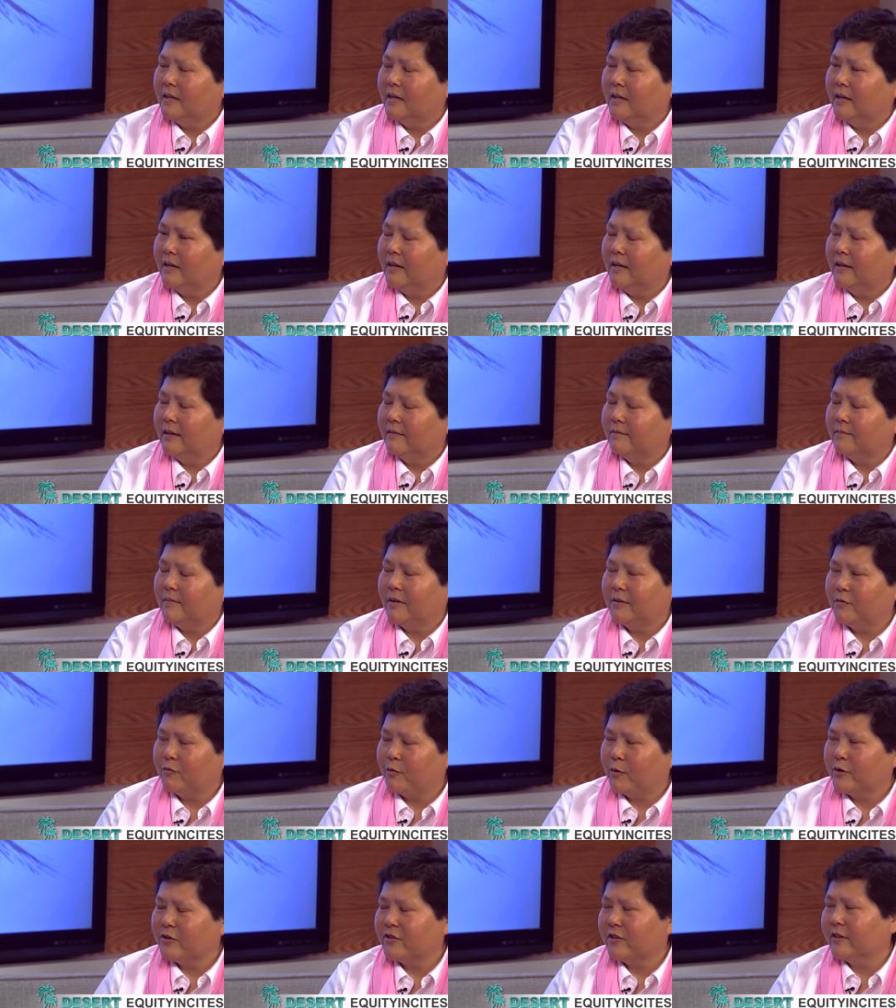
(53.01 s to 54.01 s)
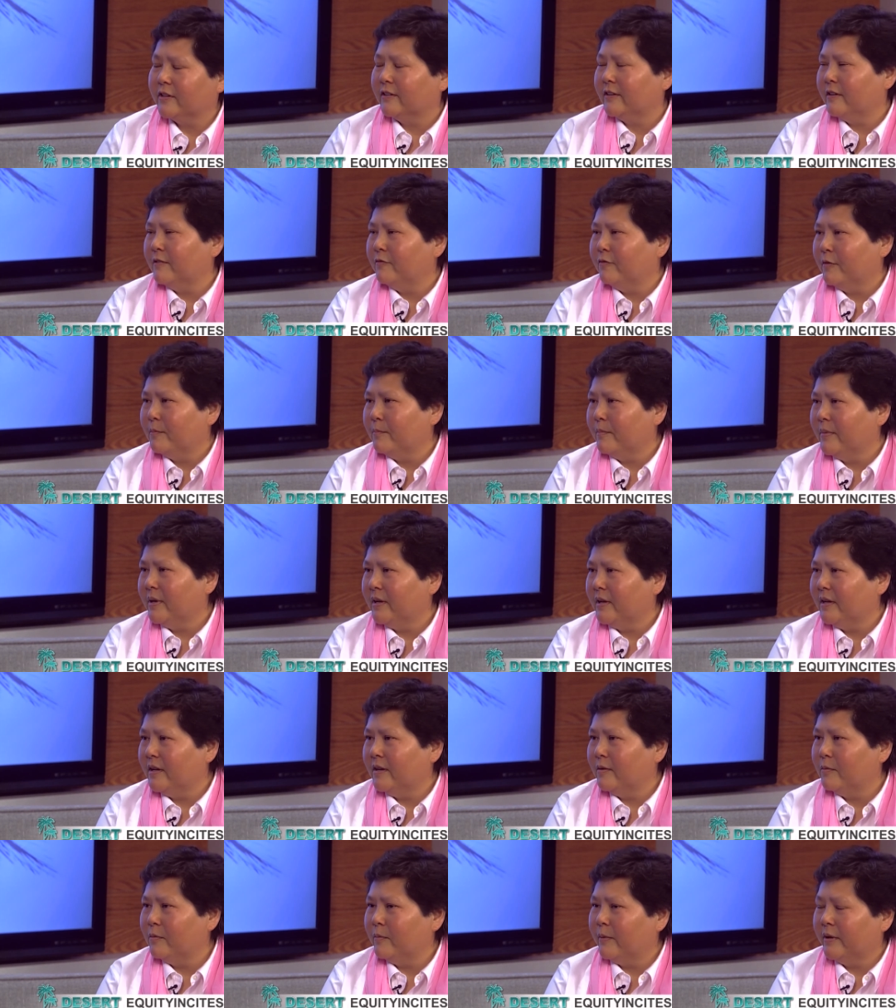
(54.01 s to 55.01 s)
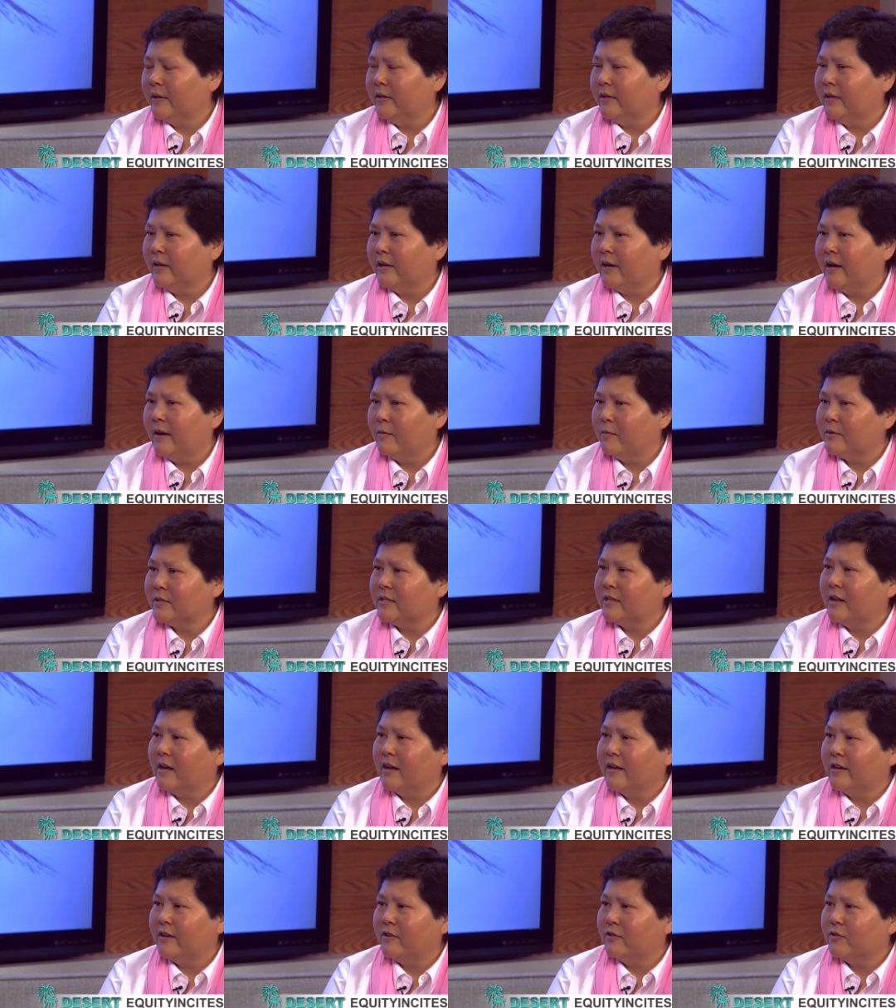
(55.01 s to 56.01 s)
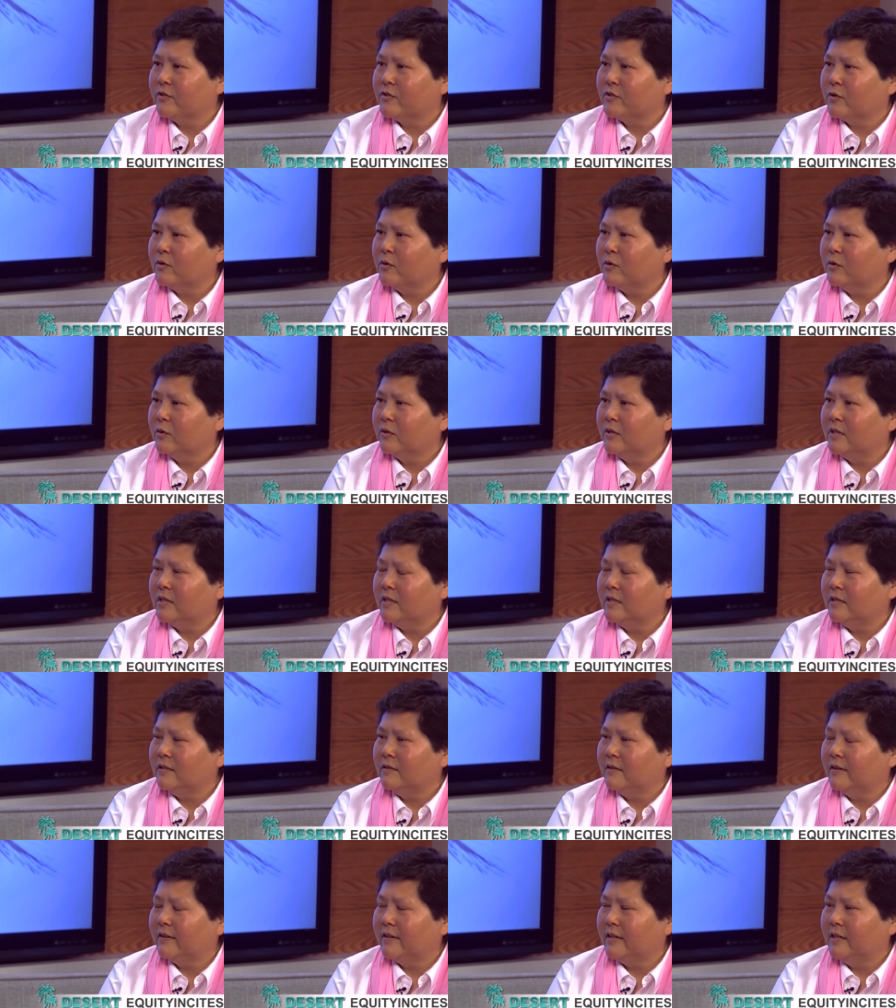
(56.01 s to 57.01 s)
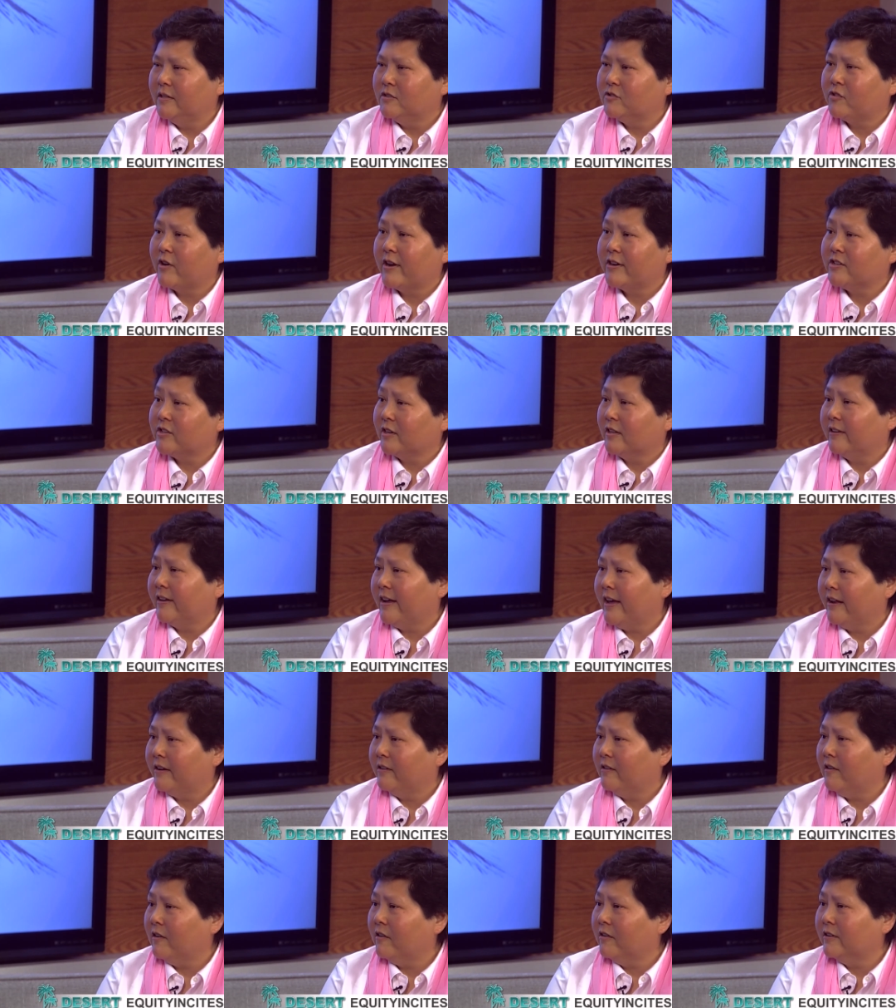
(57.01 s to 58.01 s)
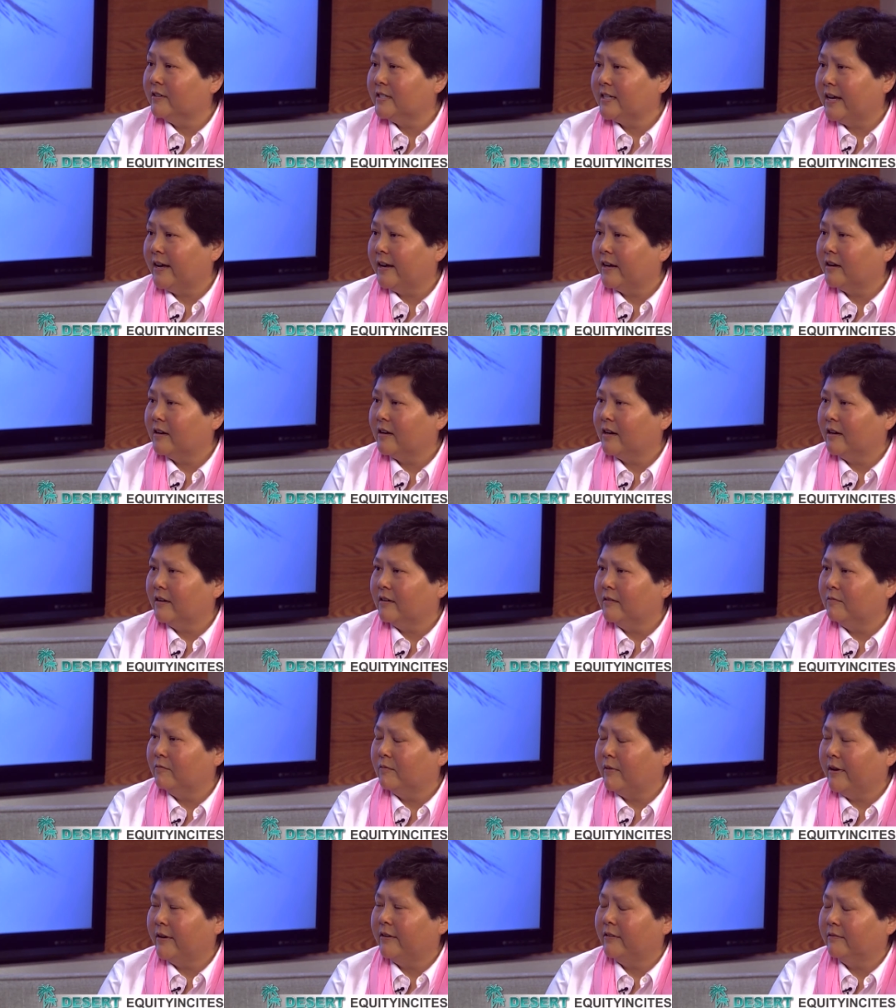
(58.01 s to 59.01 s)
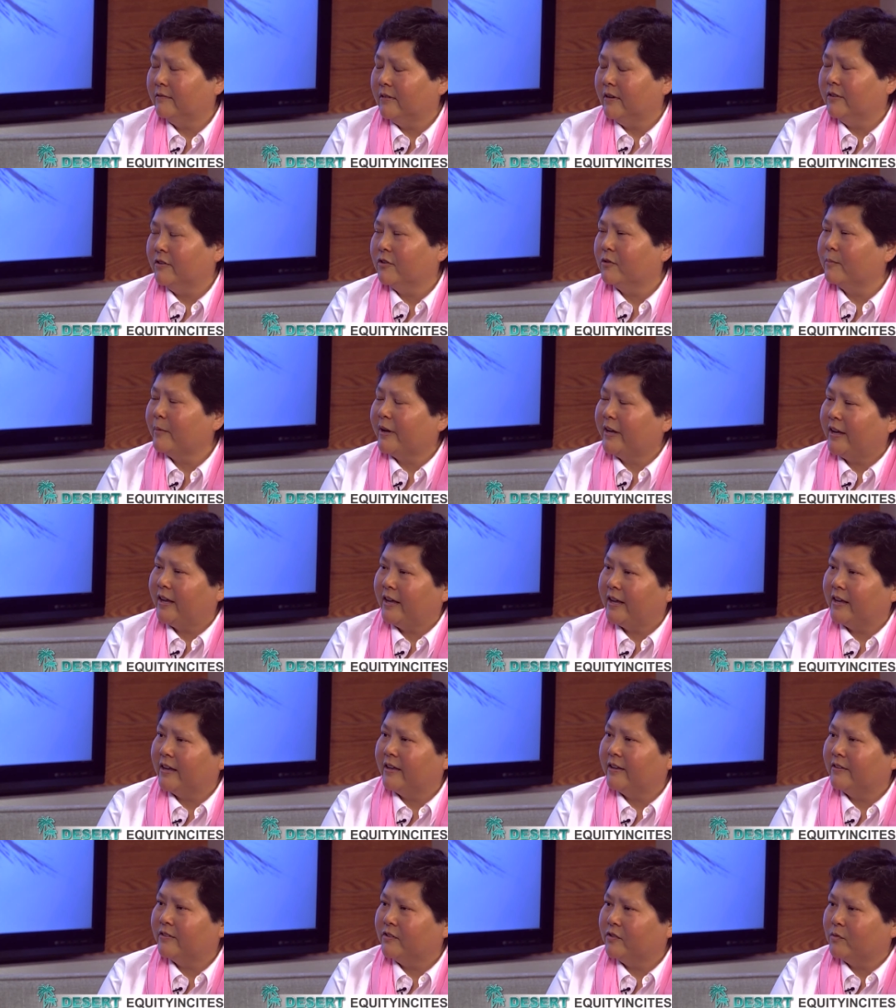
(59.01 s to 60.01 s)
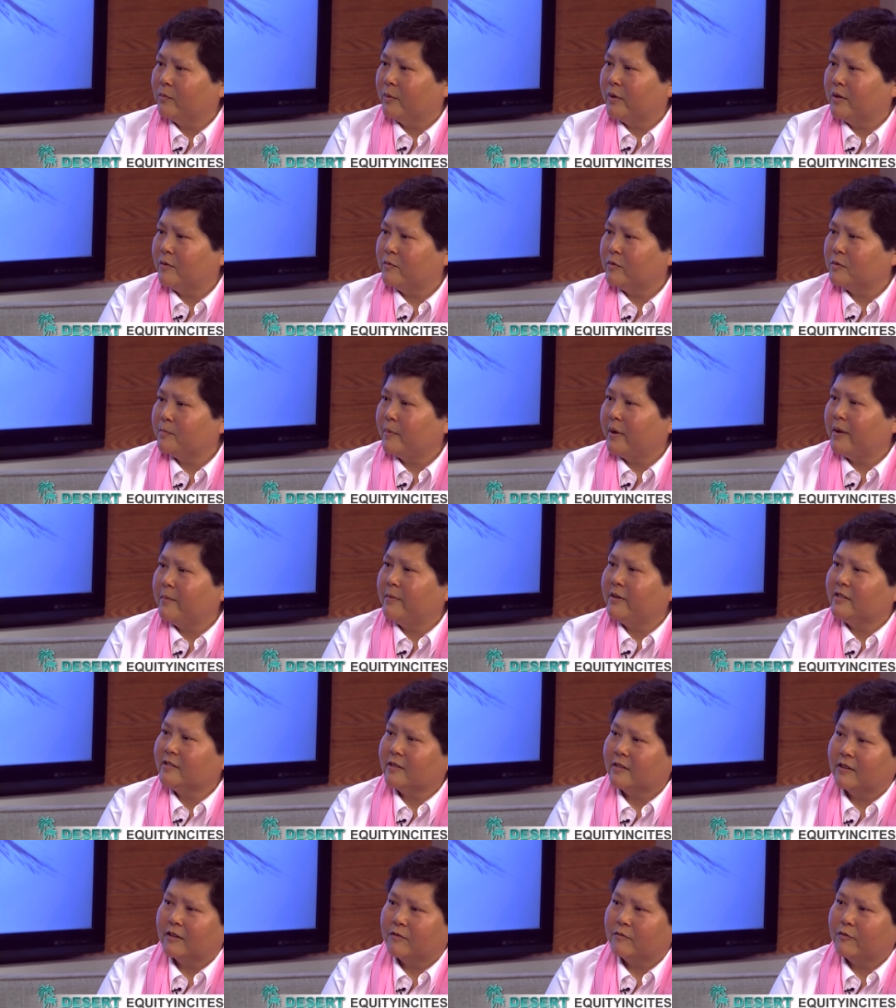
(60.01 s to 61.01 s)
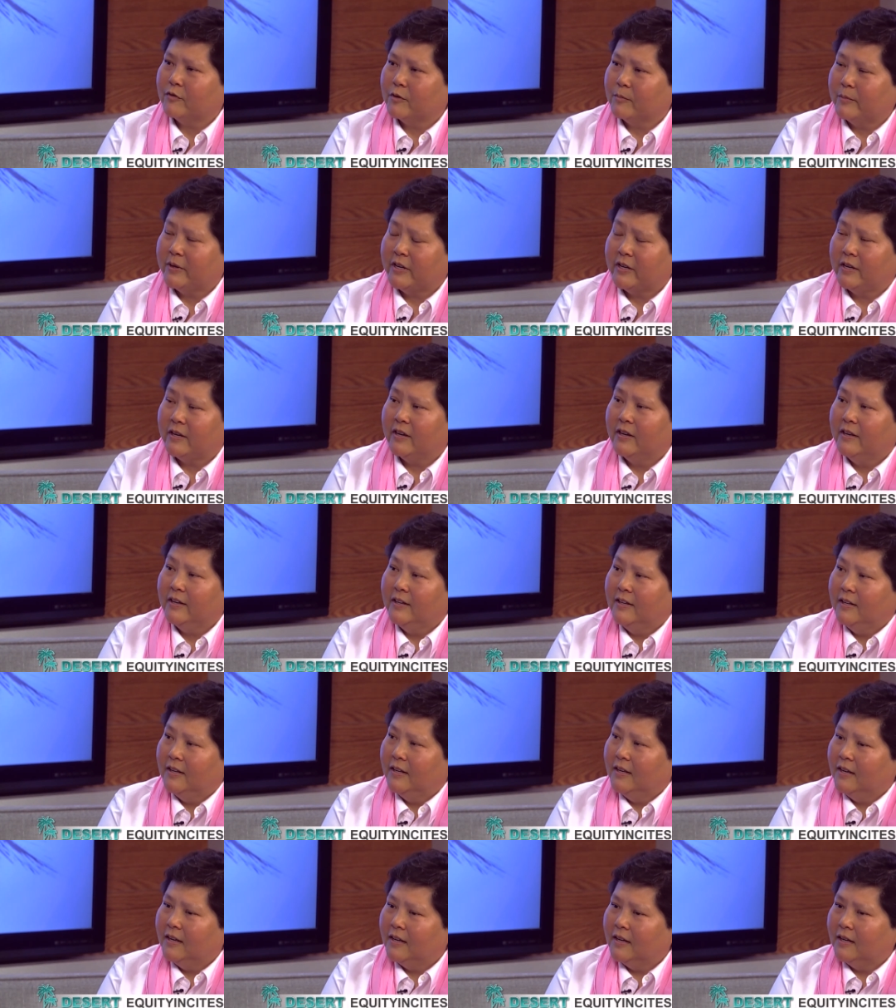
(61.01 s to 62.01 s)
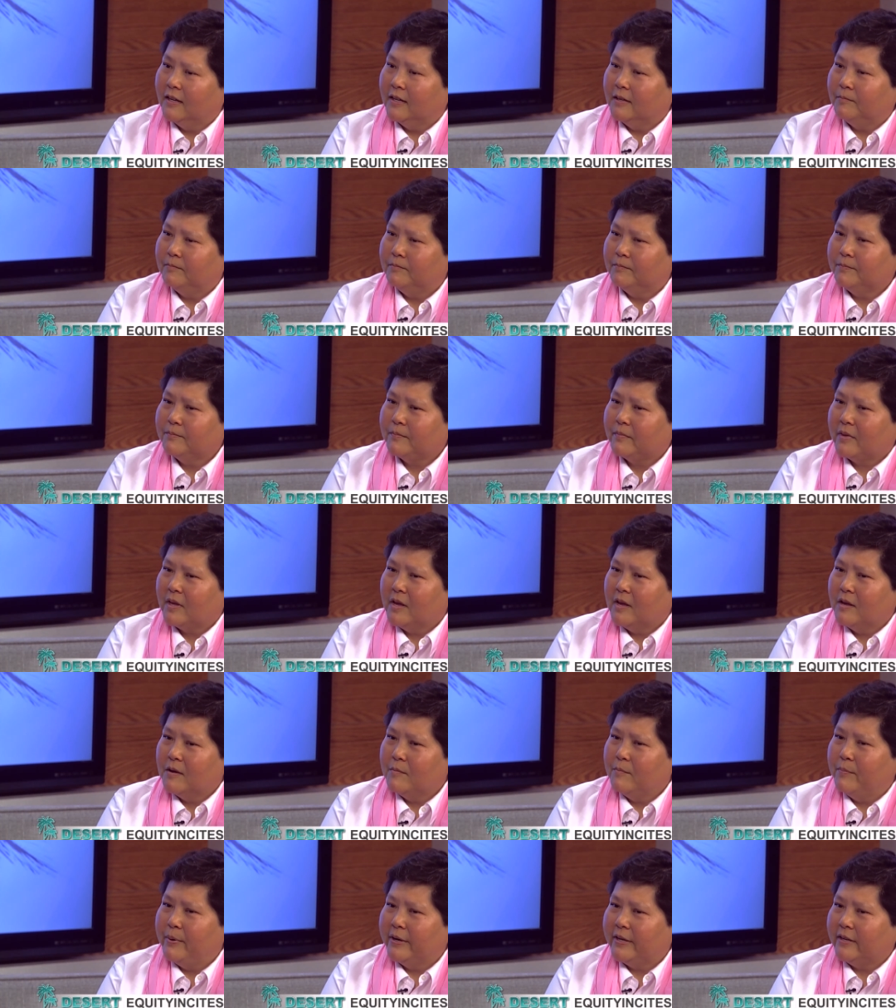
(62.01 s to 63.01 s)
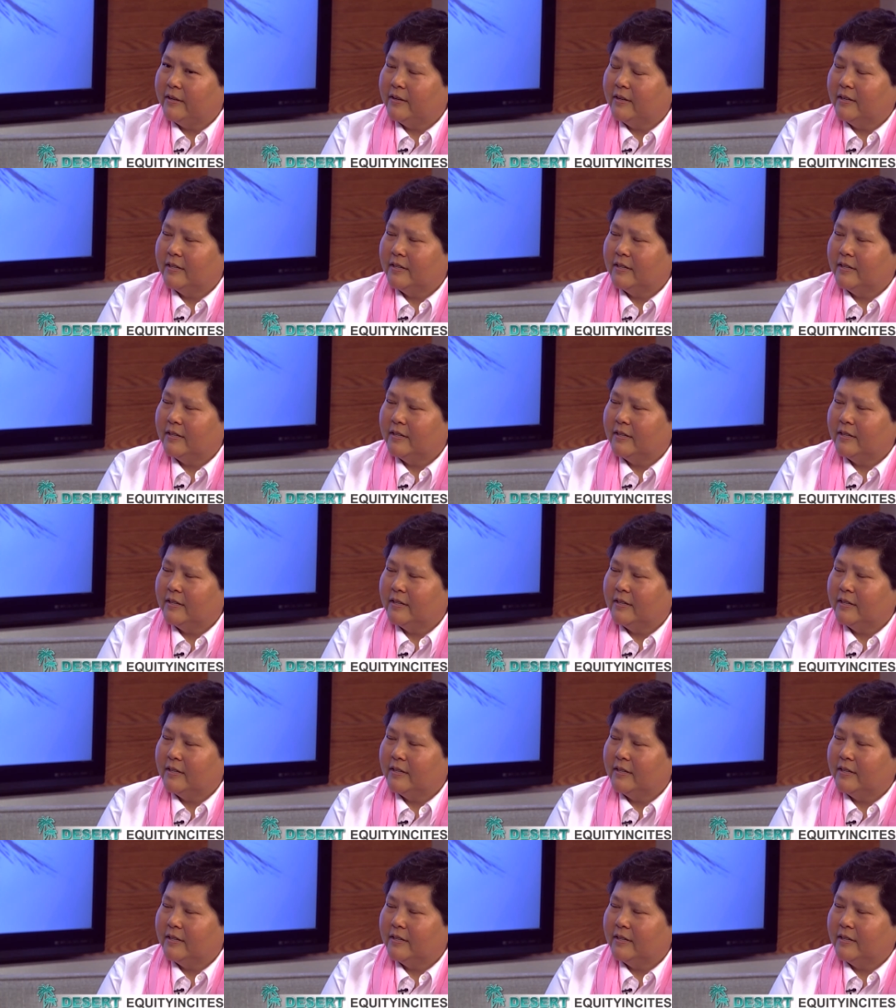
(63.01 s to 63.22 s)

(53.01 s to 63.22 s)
uh, unfortunately for me, when I was nine years old, he, he tragically had a heart attack uh, right under my hands when he was babysitting for me. Um, but